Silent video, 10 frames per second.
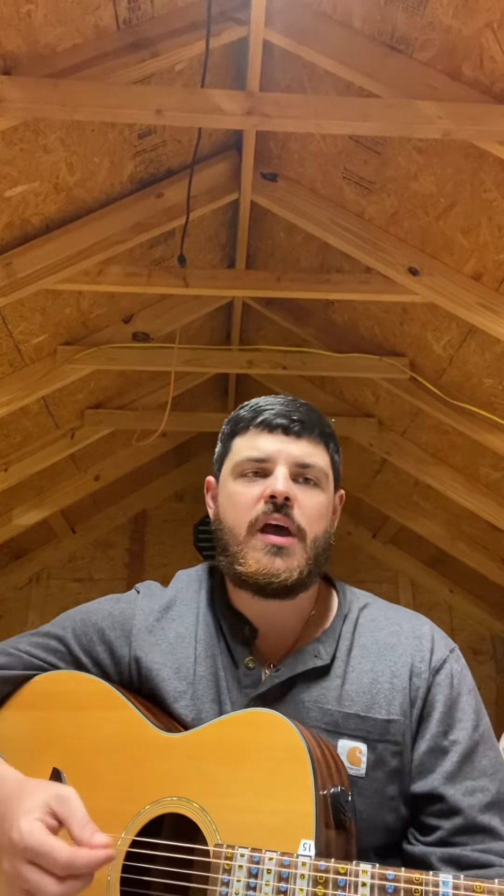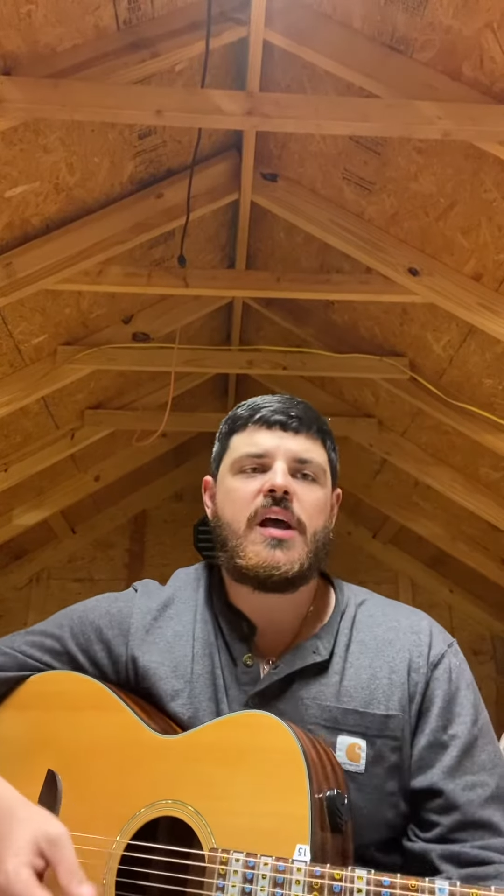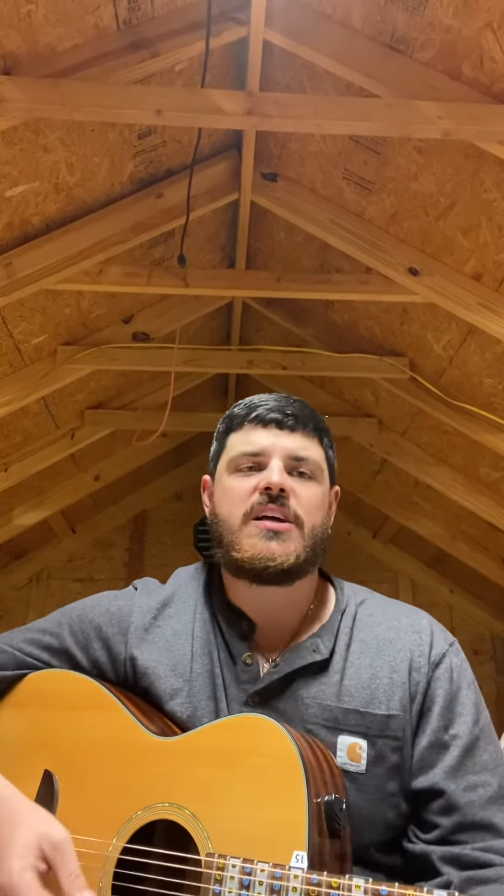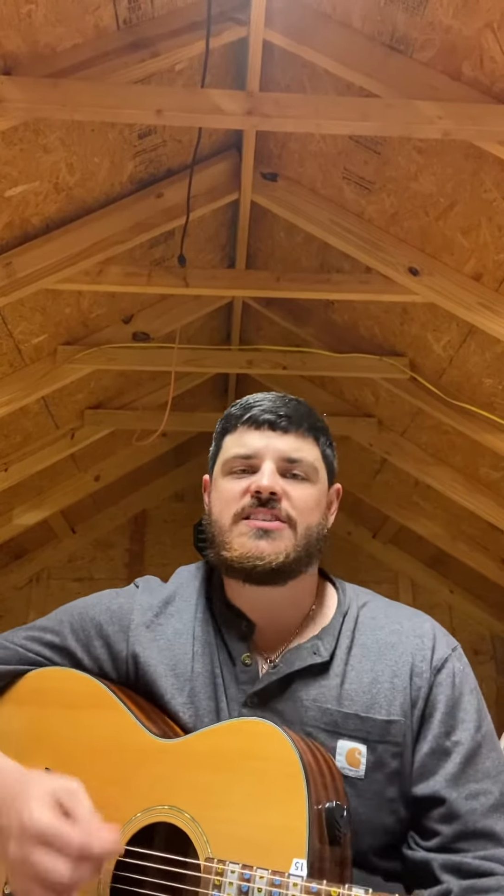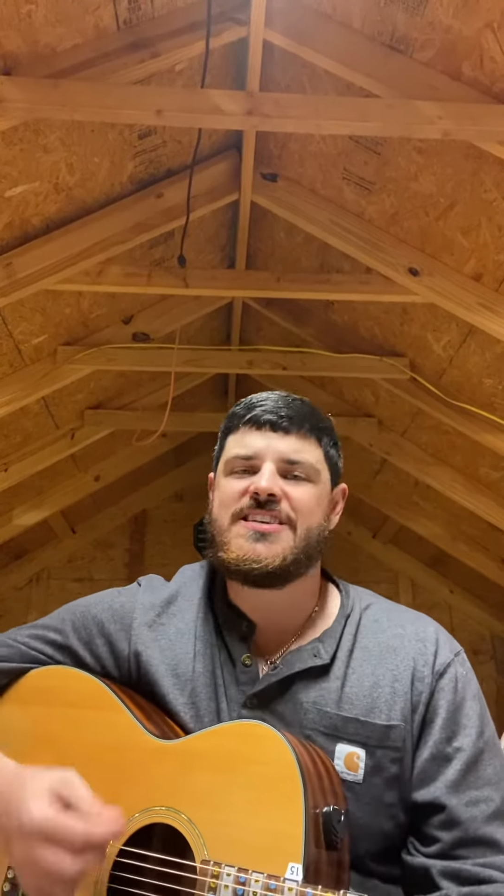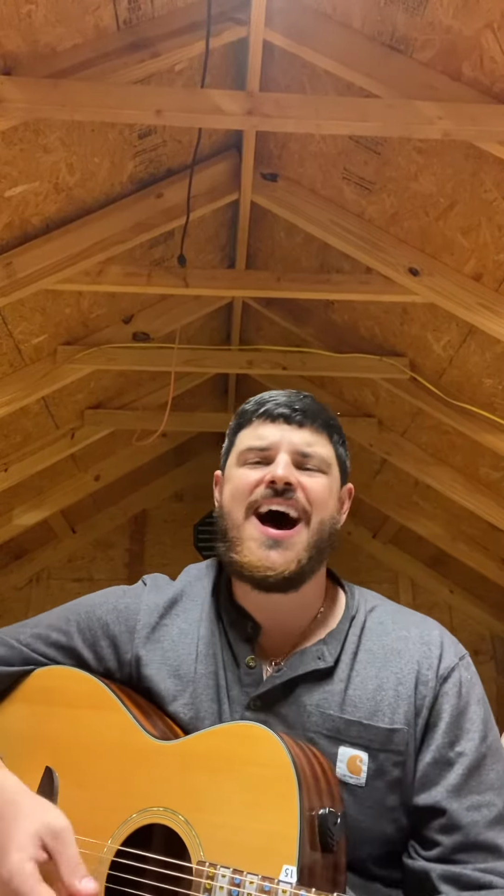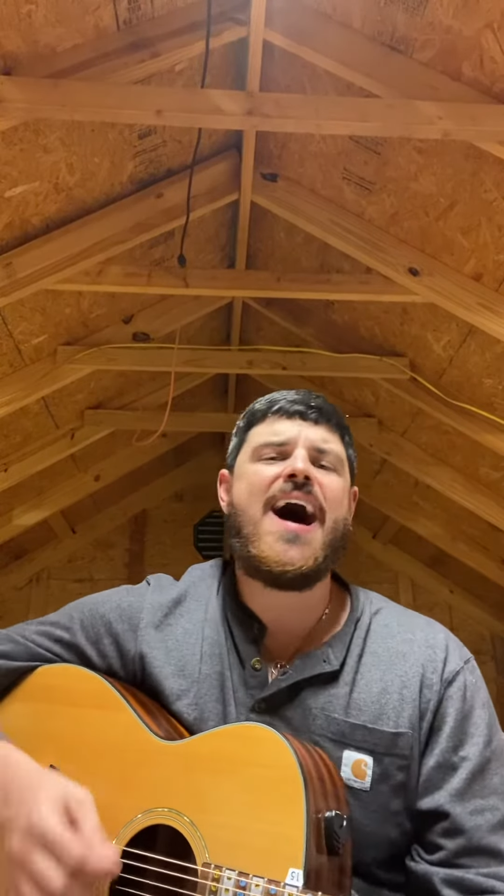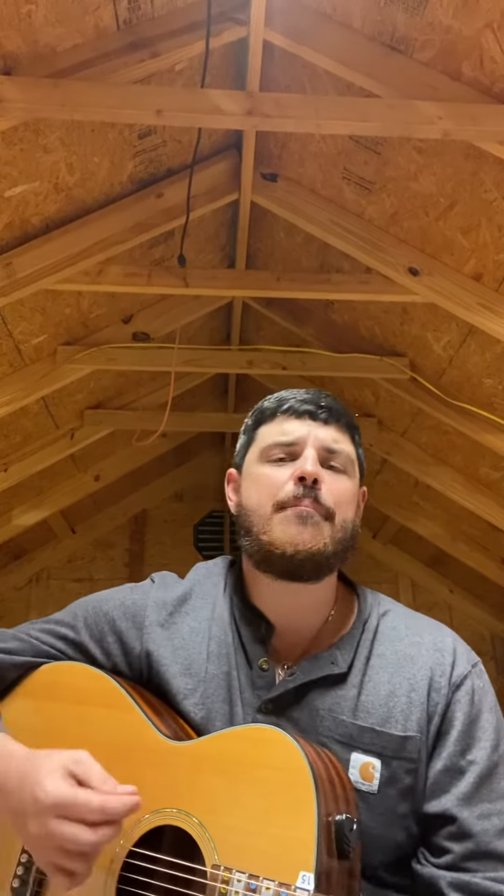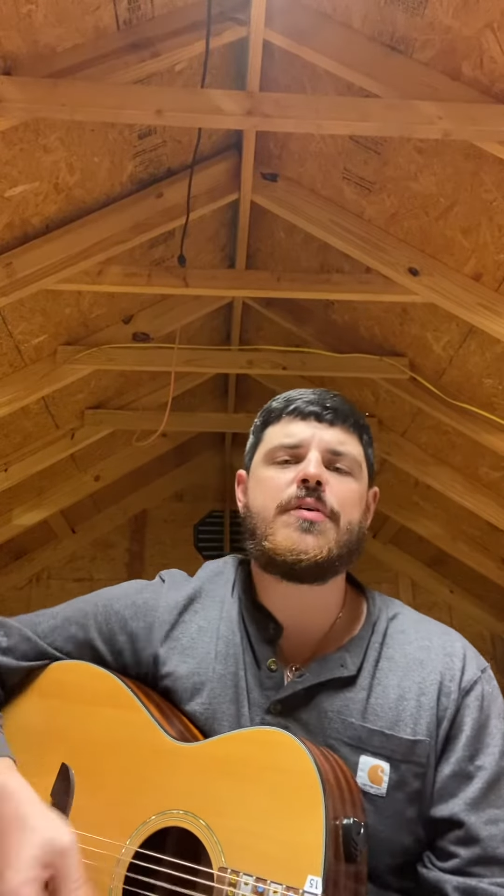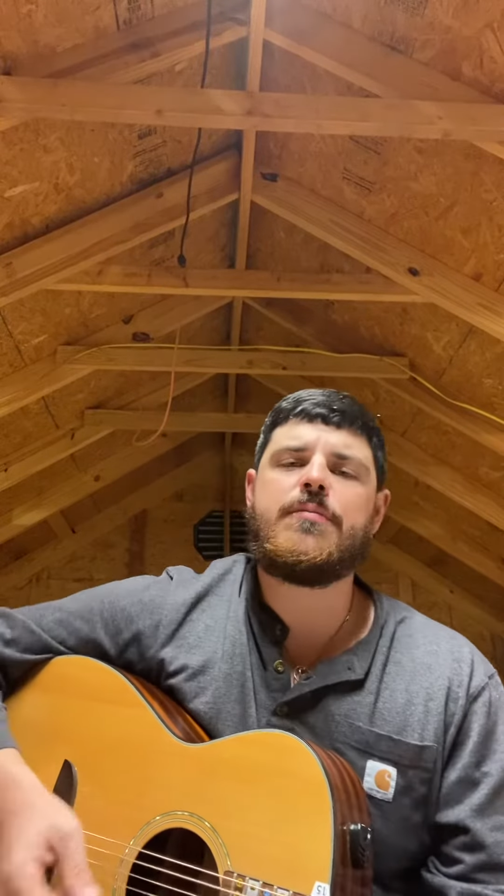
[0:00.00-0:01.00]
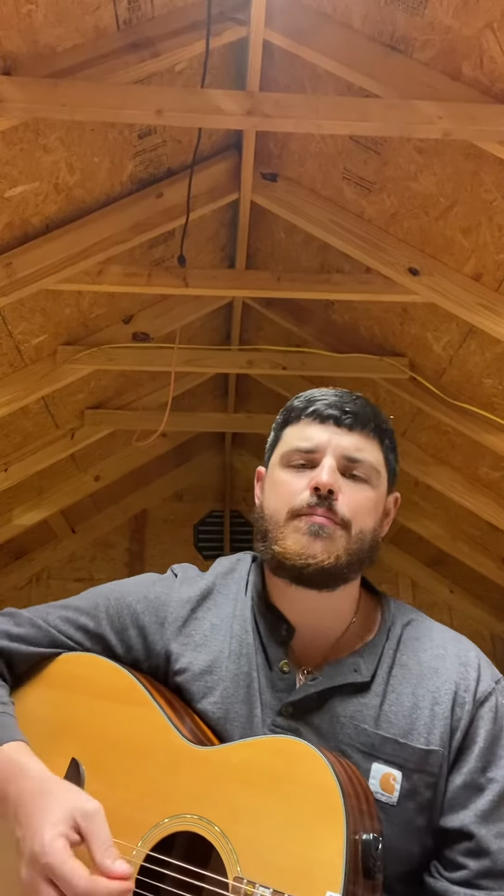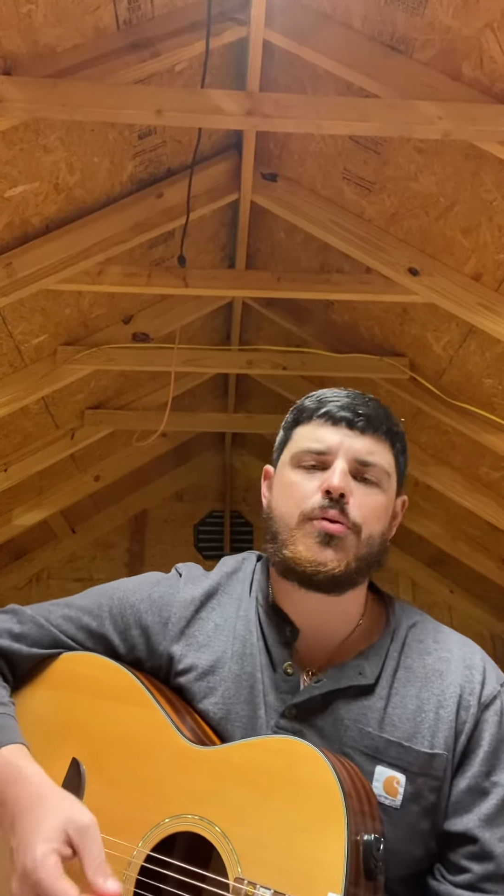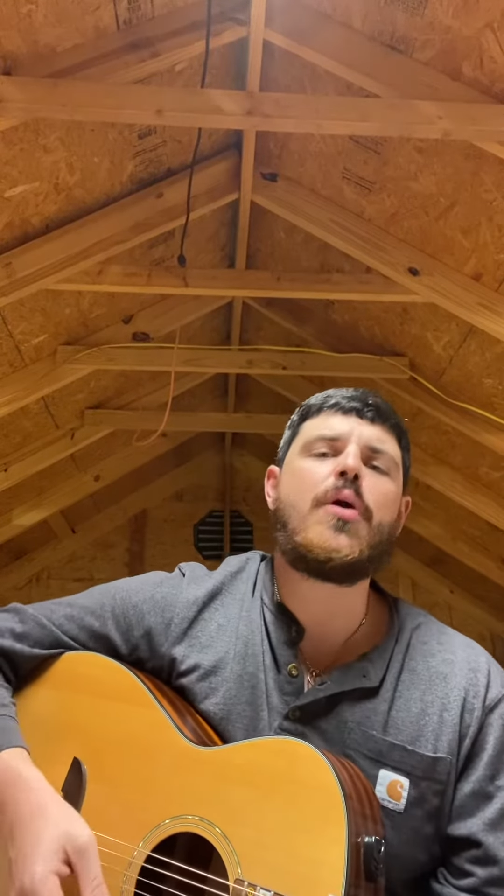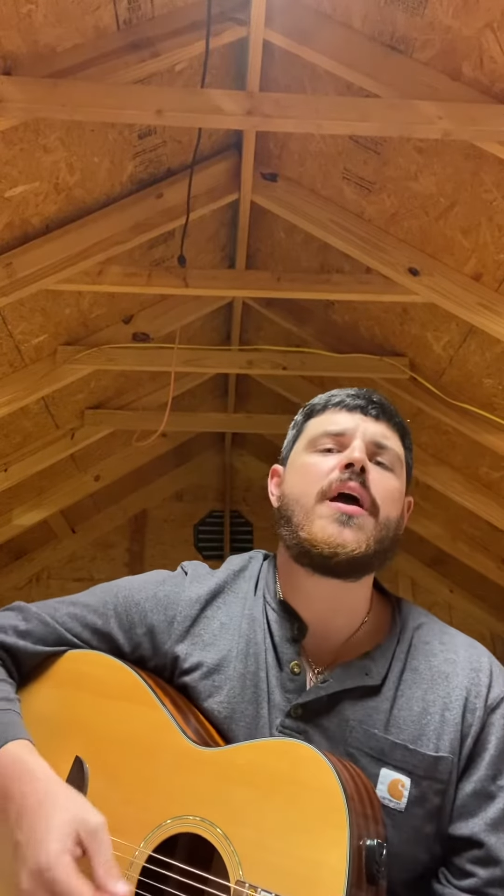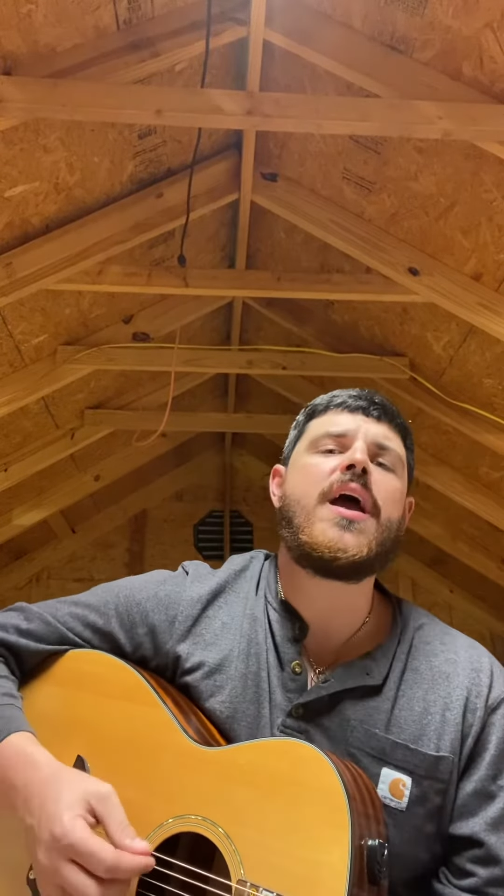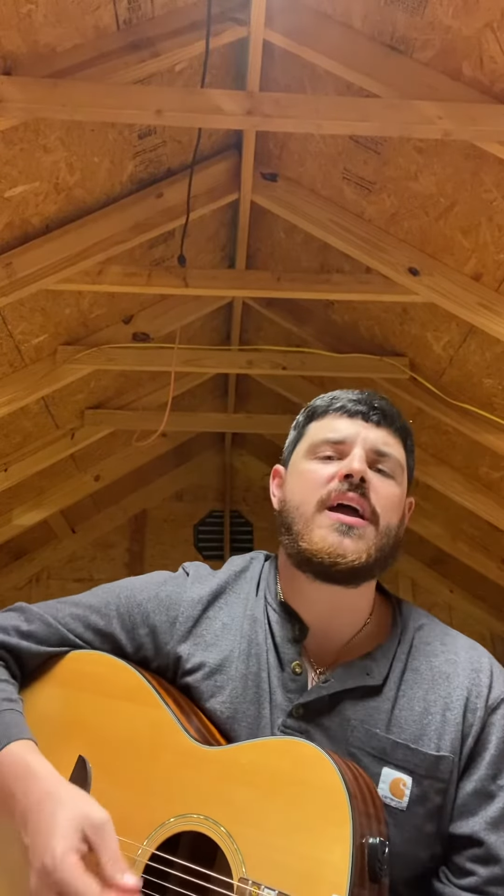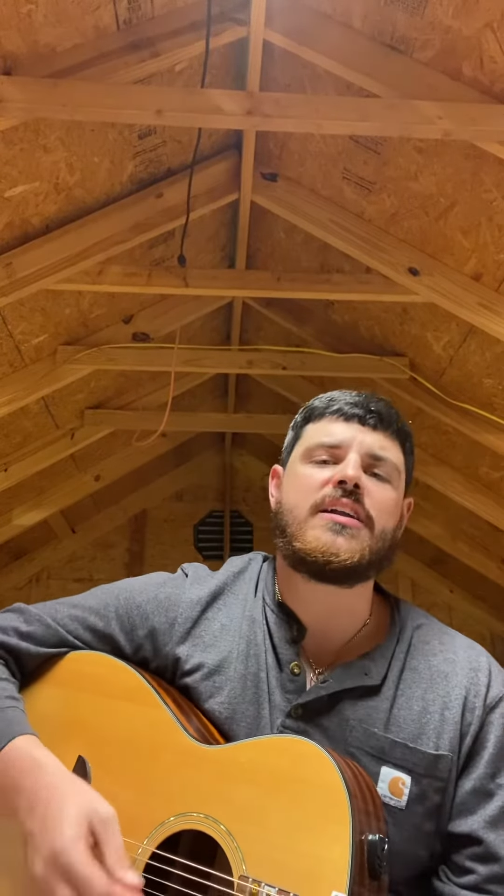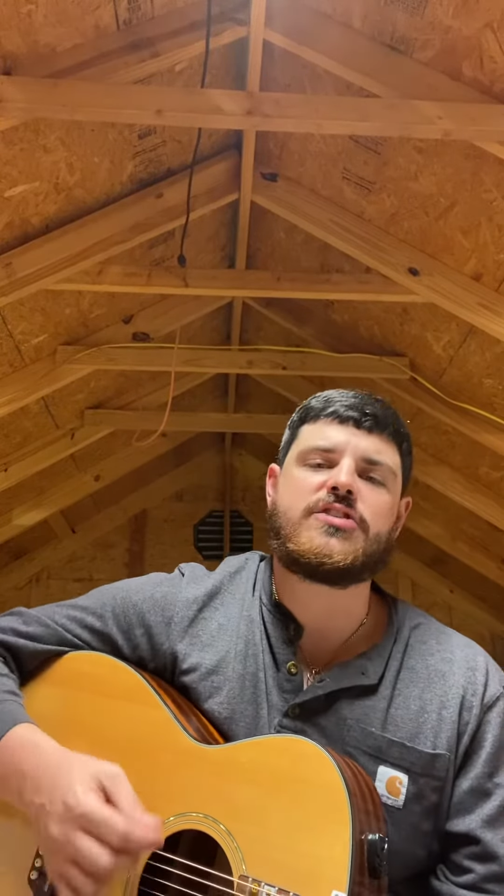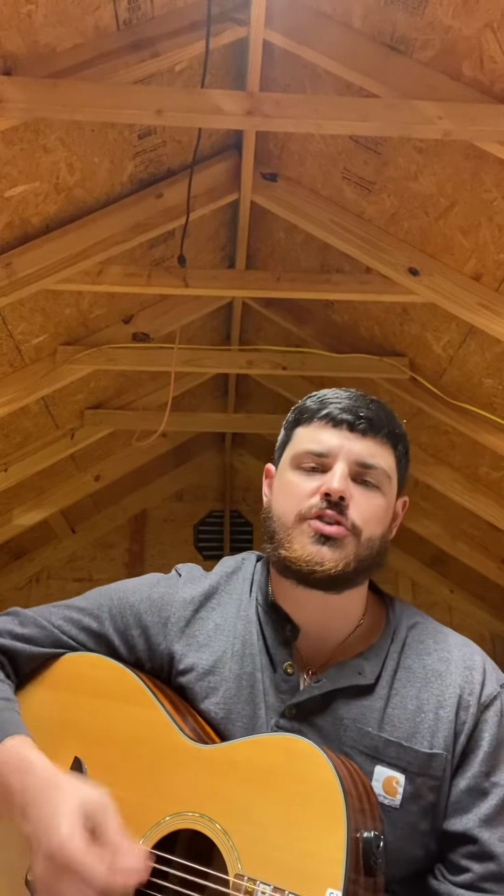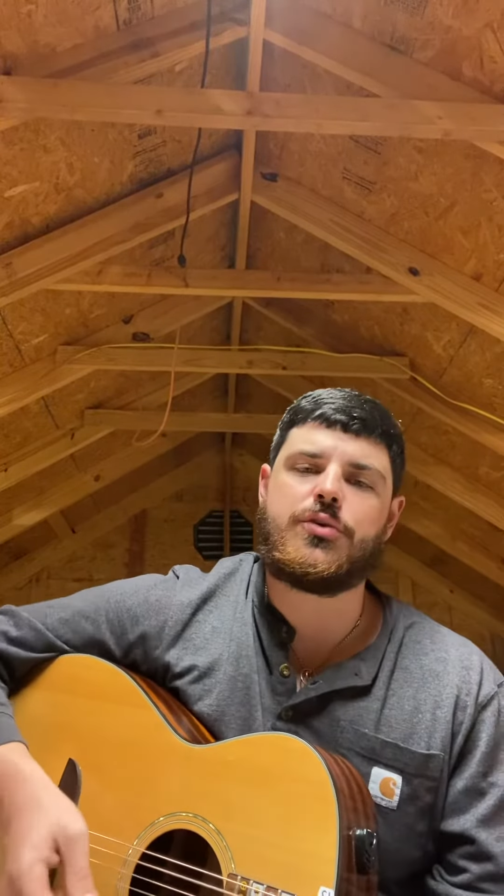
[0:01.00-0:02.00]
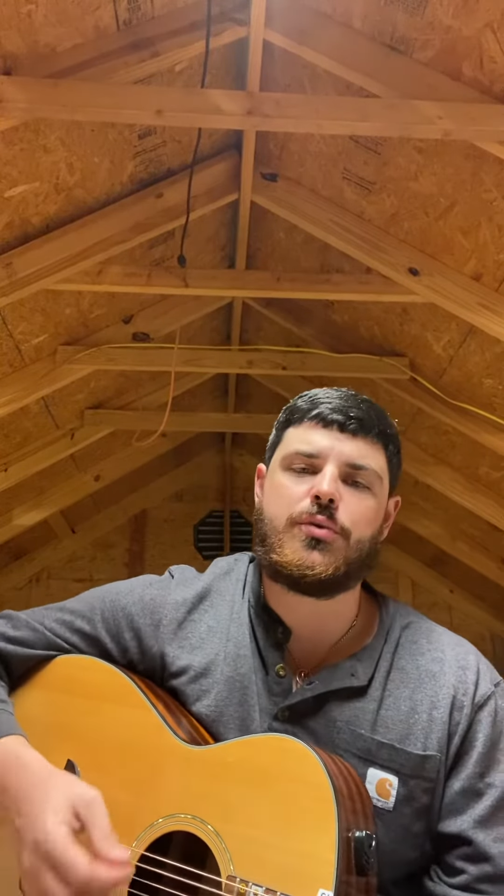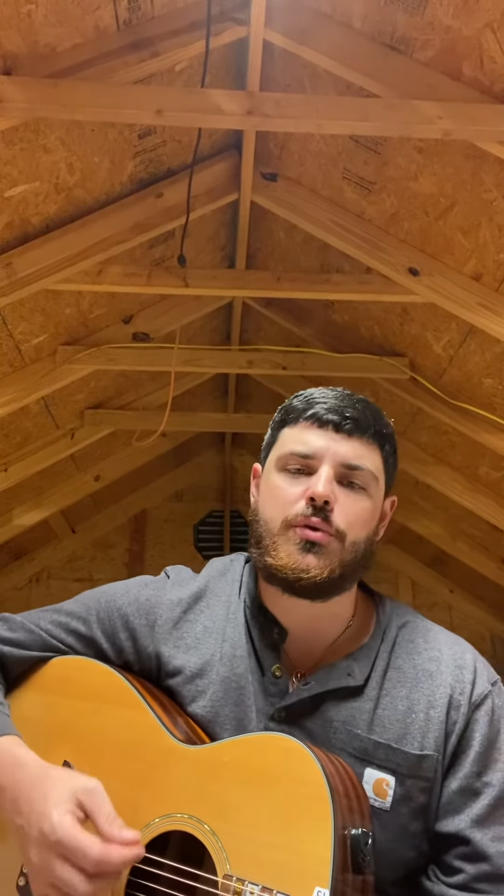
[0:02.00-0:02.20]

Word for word: Cause I've been praying to